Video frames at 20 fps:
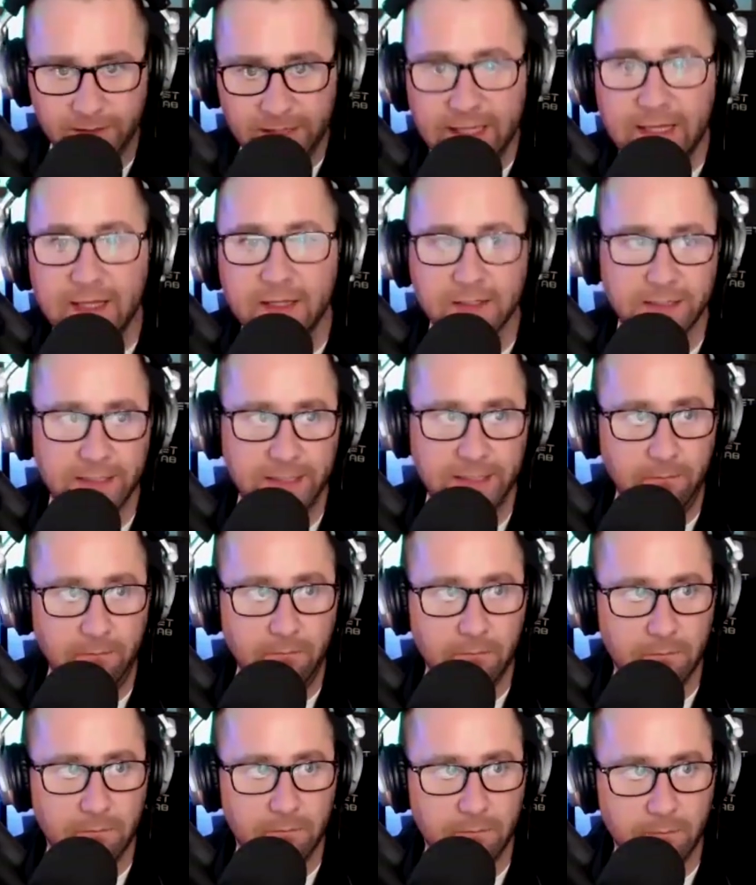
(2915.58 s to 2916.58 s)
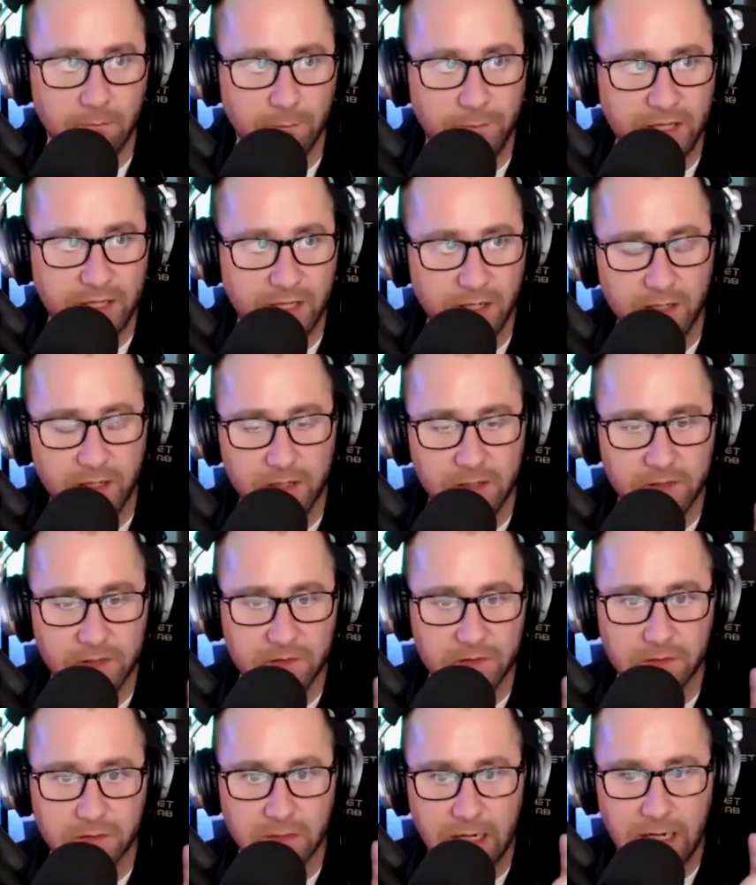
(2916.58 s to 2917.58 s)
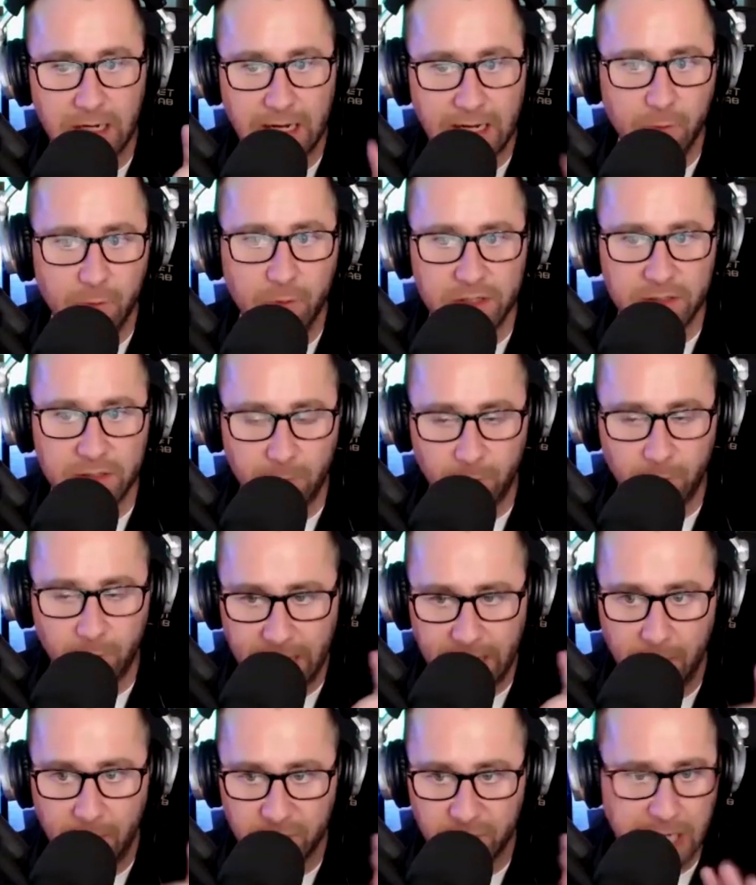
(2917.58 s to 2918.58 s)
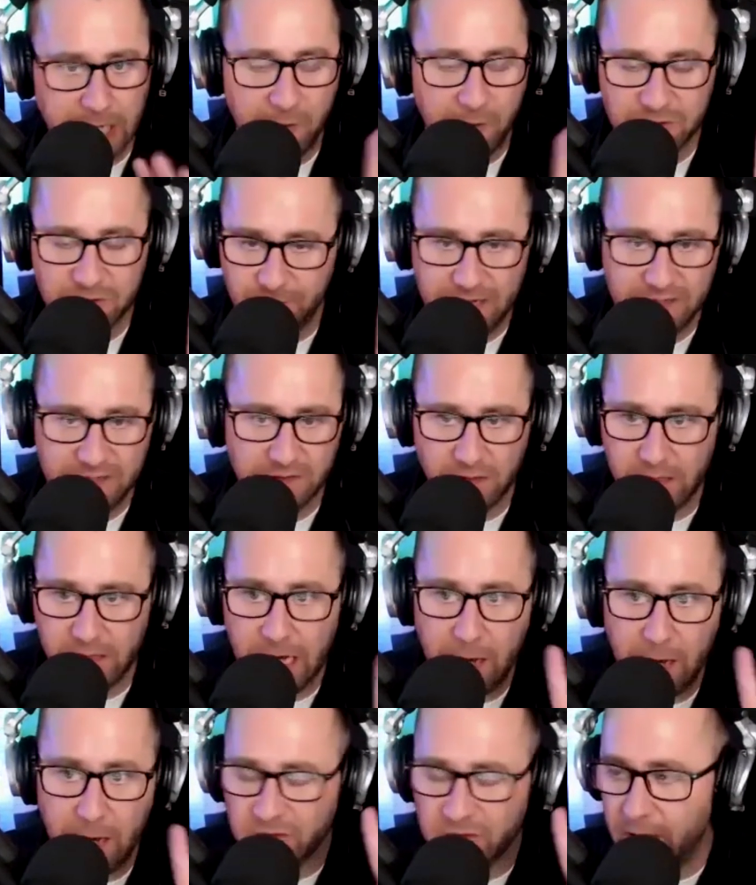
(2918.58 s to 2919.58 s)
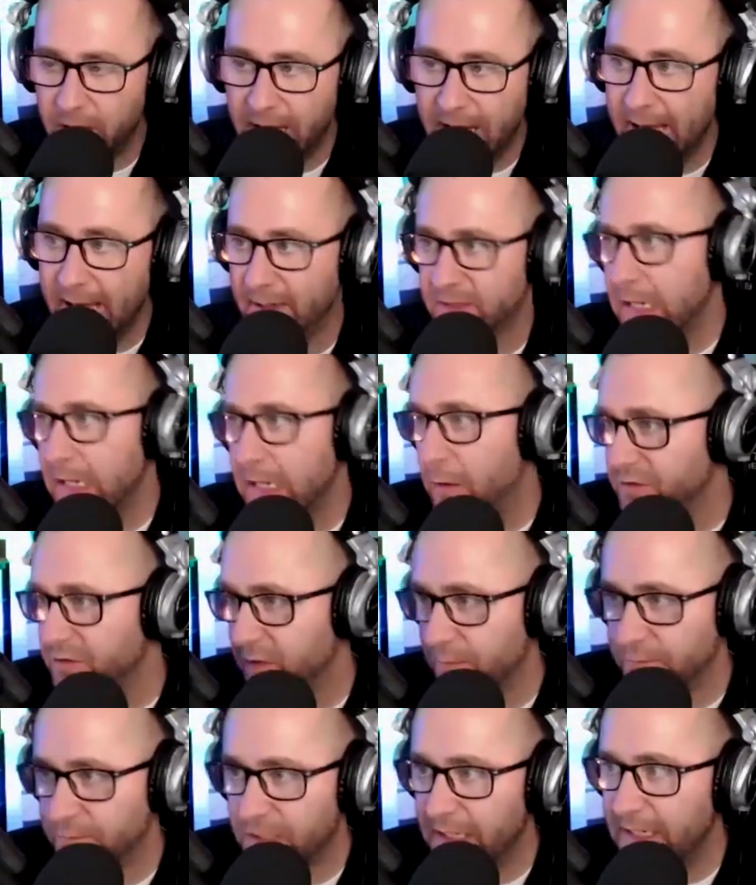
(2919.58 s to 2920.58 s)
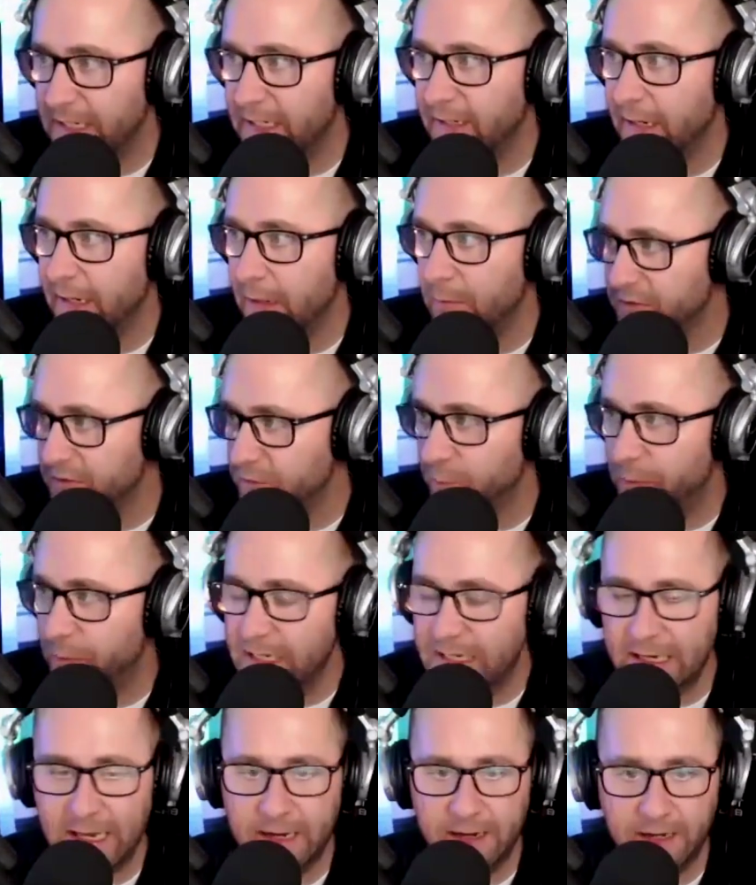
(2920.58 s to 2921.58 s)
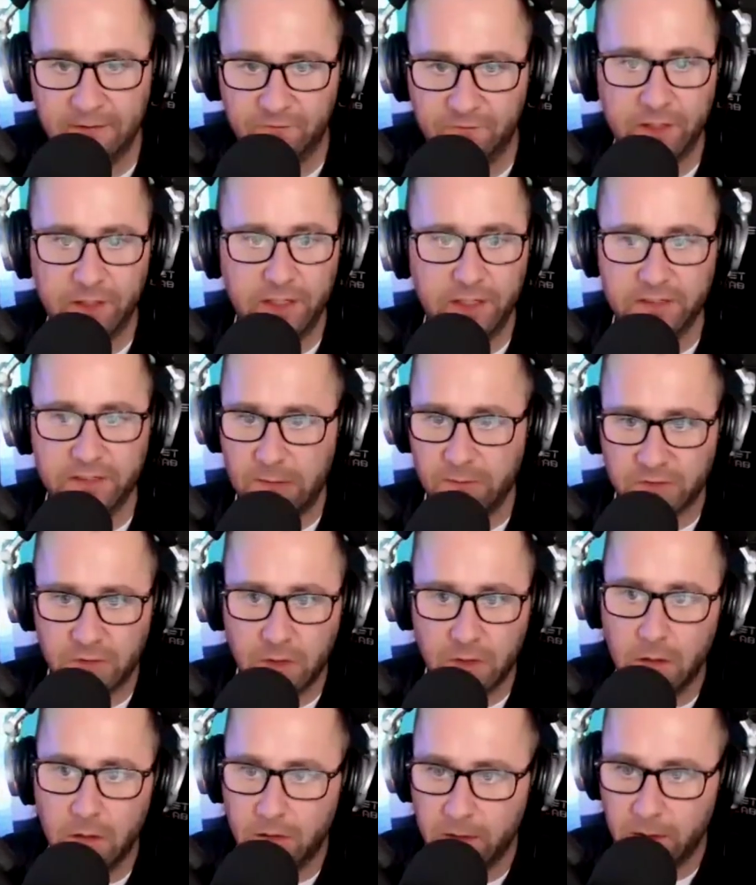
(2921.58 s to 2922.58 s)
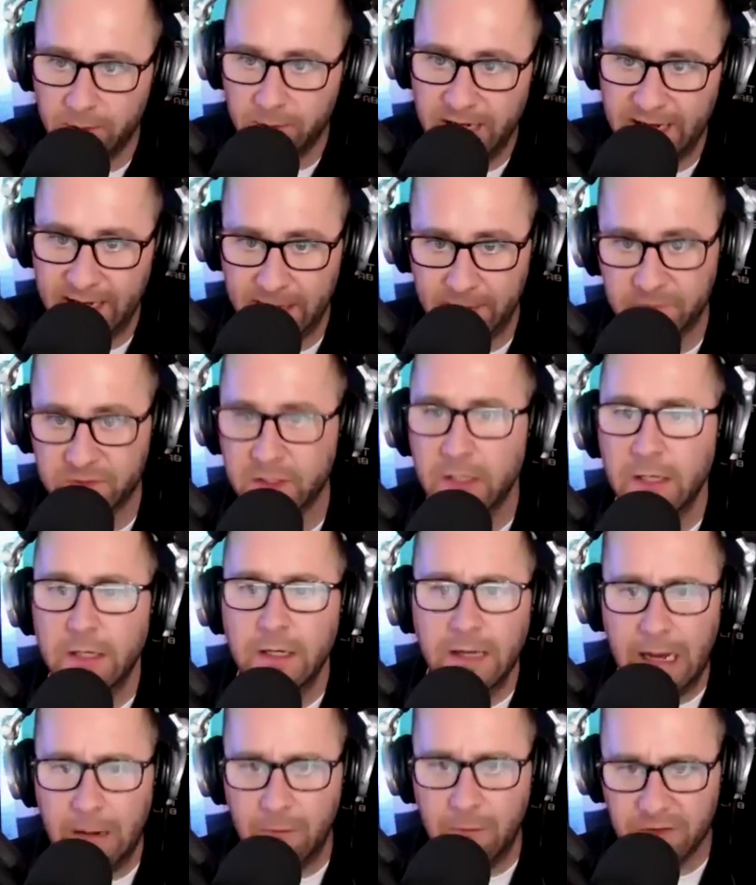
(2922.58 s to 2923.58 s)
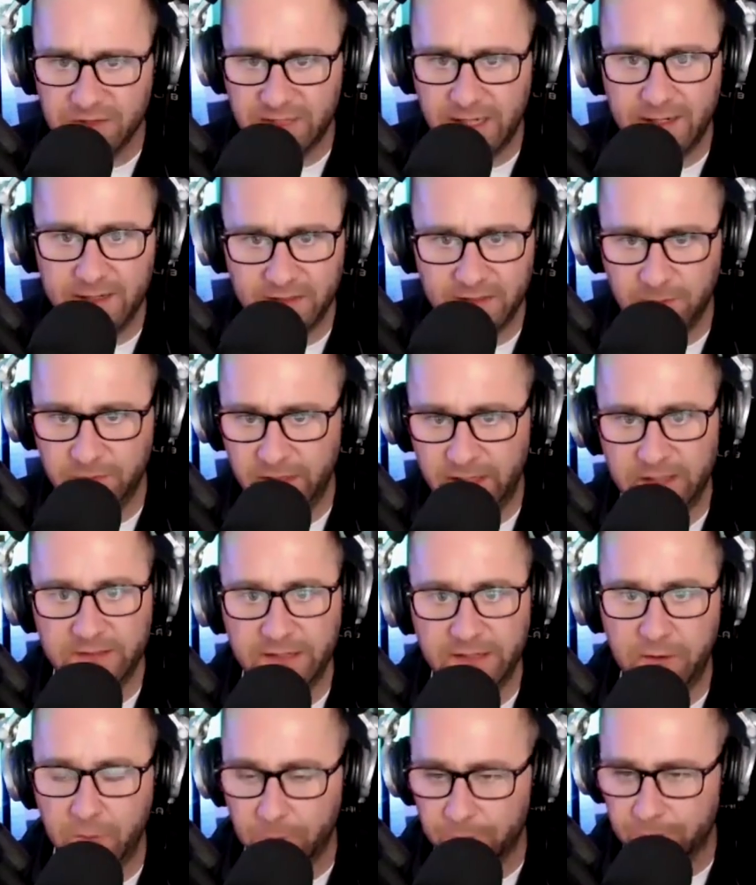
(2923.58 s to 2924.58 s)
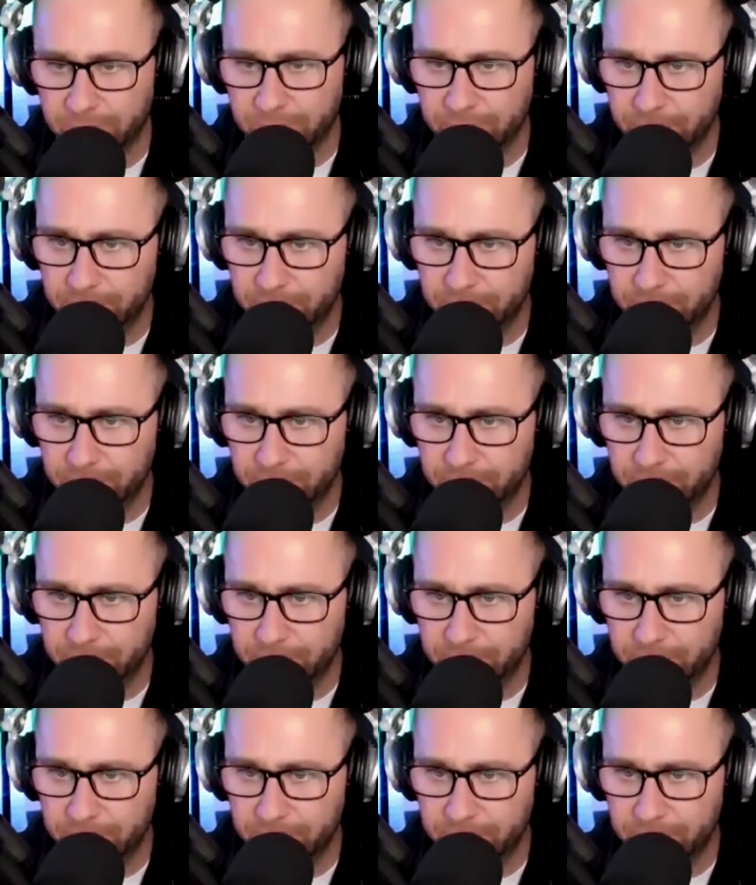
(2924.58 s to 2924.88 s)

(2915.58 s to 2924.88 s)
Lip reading: legally because I went when I was basically I was on X. I was complaining. I was tweeting at Netflix. I was calling them names. I was saying some things that'll